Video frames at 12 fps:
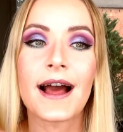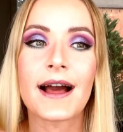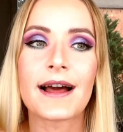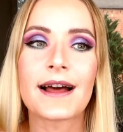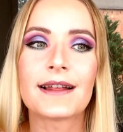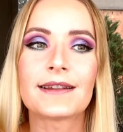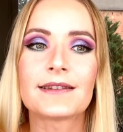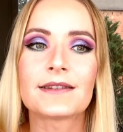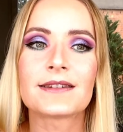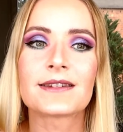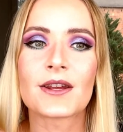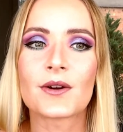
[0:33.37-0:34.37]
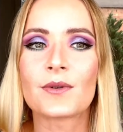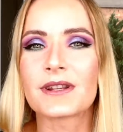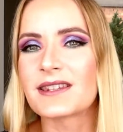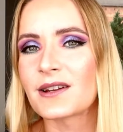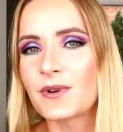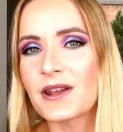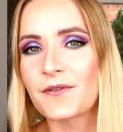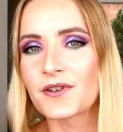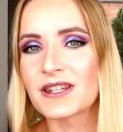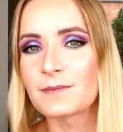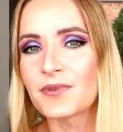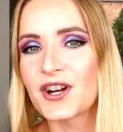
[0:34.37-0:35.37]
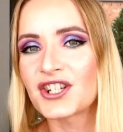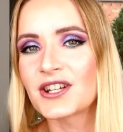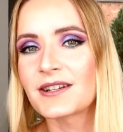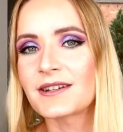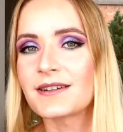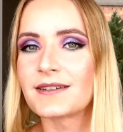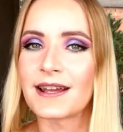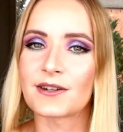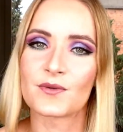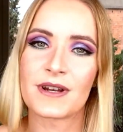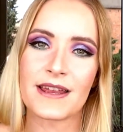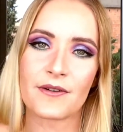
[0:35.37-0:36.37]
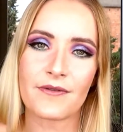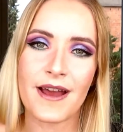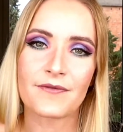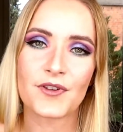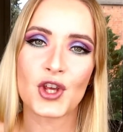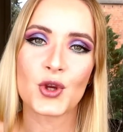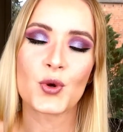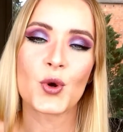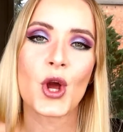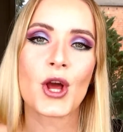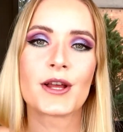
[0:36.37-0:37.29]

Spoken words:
and so it's not really first impression, not really a review,